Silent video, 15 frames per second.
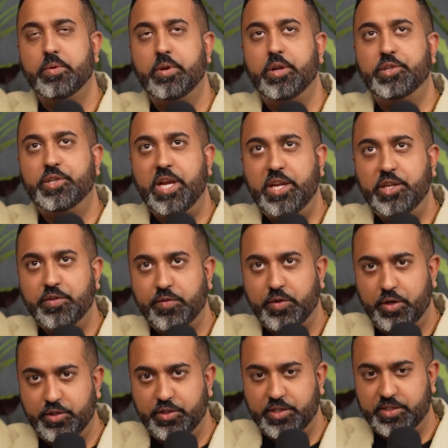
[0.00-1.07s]
A change of
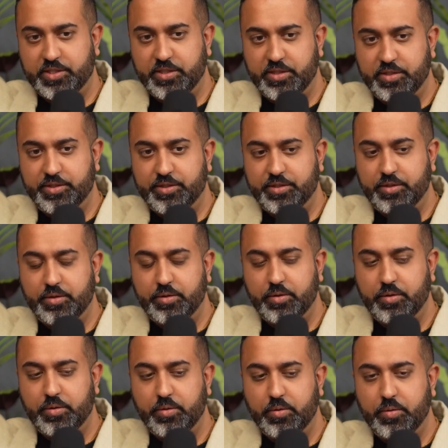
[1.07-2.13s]
consciousness,
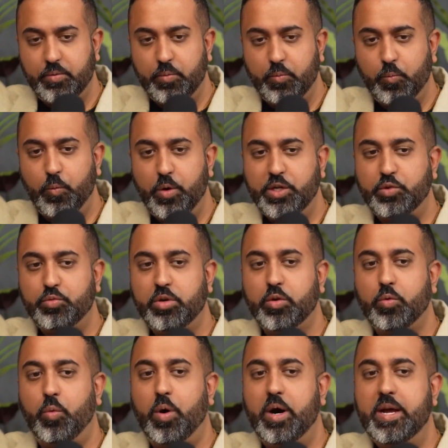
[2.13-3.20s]
which
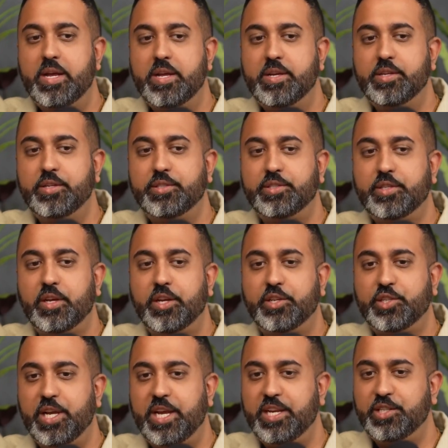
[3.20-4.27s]
requires a
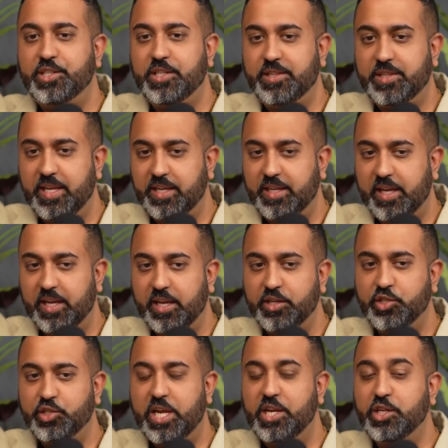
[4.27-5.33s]
change in thinking, a
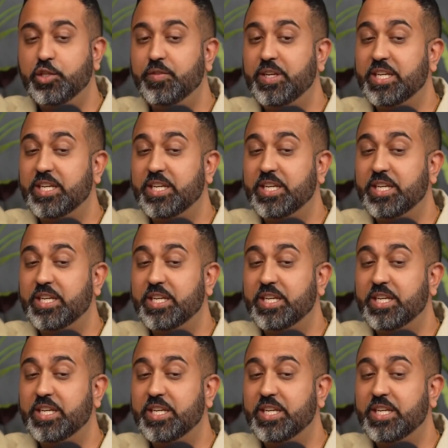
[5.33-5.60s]
change of